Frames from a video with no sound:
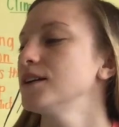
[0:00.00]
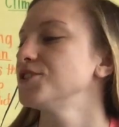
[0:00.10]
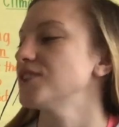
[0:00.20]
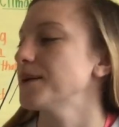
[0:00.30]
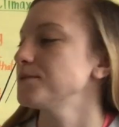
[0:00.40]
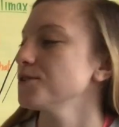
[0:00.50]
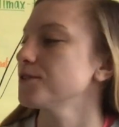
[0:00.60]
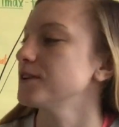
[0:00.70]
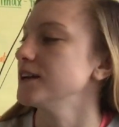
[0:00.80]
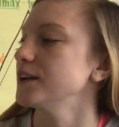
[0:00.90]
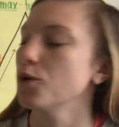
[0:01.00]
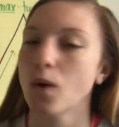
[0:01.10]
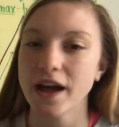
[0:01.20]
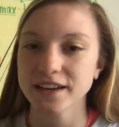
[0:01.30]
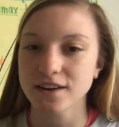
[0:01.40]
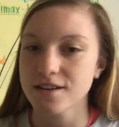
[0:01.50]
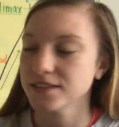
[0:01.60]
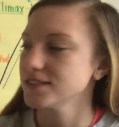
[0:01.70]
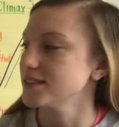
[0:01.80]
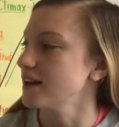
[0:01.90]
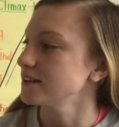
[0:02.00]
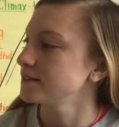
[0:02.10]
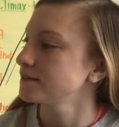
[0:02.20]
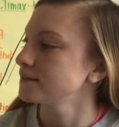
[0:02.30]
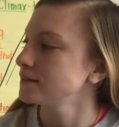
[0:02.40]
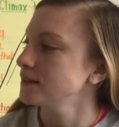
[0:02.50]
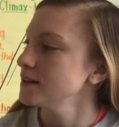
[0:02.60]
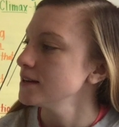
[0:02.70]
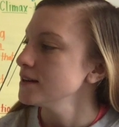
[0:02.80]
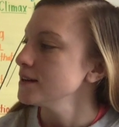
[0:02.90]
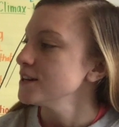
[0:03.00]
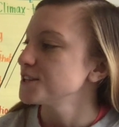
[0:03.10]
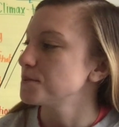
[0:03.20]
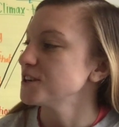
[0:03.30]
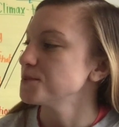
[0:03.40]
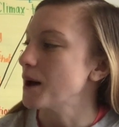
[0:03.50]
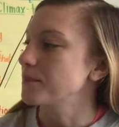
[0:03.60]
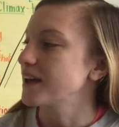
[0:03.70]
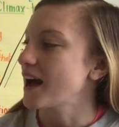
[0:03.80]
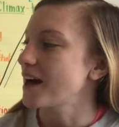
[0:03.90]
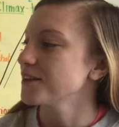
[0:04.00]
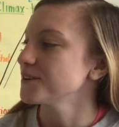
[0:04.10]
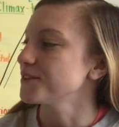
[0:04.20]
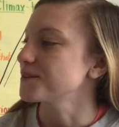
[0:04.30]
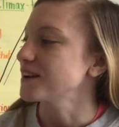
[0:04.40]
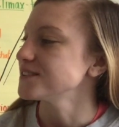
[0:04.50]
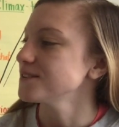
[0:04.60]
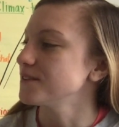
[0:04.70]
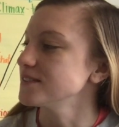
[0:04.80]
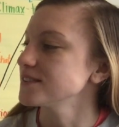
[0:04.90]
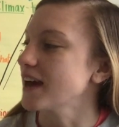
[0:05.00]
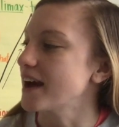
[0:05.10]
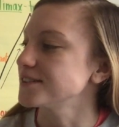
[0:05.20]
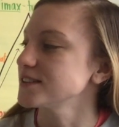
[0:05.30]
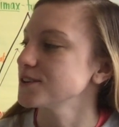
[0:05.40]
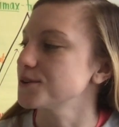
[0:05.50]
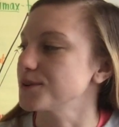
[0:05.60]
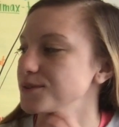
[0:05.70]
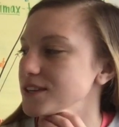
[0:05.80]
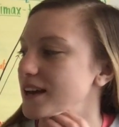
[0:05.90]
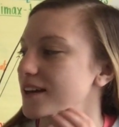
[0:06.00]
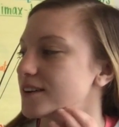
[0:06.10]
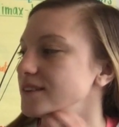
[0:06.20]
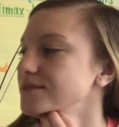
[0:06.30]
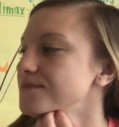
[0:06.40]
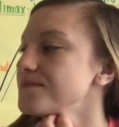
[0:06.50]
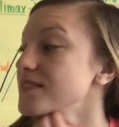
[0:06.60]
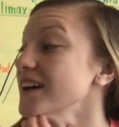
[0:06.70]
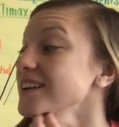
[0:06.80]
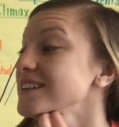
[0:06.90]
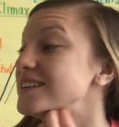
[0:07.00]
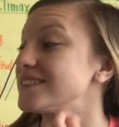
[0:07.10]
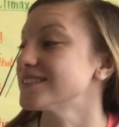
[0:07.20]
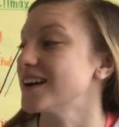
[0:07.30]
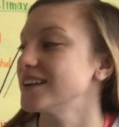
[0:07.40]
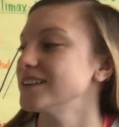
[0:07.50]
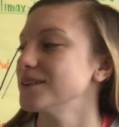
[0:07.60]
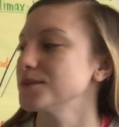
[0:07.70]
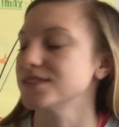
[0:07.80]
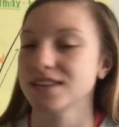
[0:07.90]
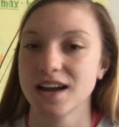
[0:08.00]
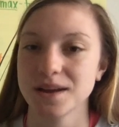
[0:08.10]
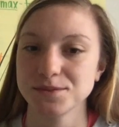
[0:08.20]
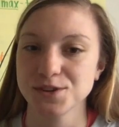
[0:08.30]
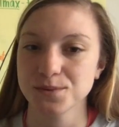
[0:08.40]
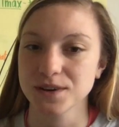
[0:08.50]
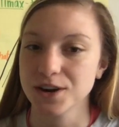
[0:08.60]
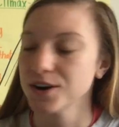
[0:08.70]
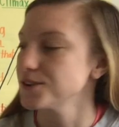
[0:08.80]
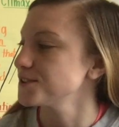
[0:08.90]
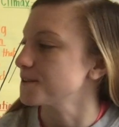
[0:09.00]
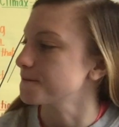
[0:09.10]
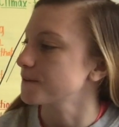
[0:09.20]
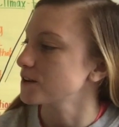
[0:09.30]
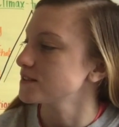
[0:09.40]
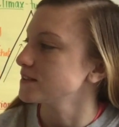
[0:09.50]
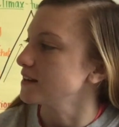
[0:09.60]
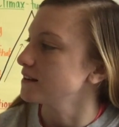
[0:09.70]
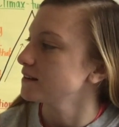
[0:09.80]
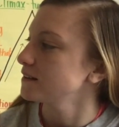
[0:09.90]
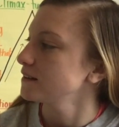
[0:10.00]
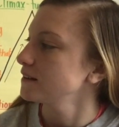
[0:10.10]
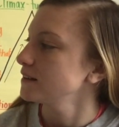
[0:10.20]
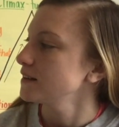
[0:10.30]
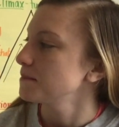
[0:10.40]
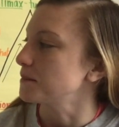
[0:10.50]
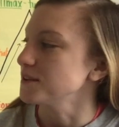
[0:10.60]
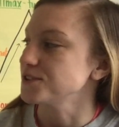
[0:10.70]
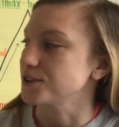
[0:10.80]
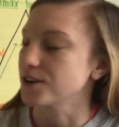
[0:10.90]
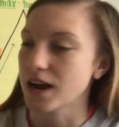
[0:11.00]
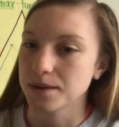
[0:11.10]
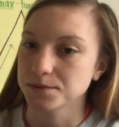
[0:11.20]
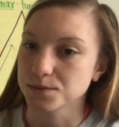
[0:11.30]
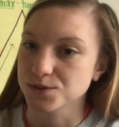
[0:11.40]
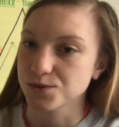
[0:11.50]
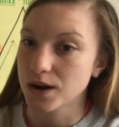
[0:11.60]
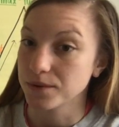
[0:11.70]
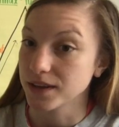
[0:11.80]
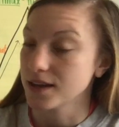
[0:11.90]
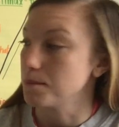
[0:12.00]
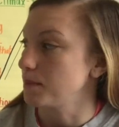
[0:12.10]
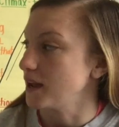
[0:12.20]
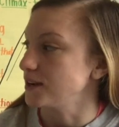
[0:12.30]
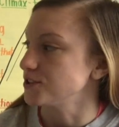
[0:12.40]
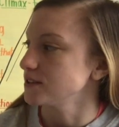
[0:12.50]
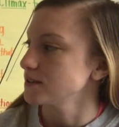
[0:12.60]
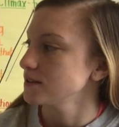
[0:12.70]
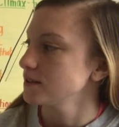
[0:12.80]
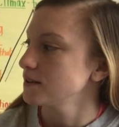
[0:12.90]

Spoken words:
Chapter 3: Quiet on the Set. SpongeBob gathered the rest of his cast and crew together. Then he decided it was time to rehearse the first scene. But Mr. Krabs was growing impatient.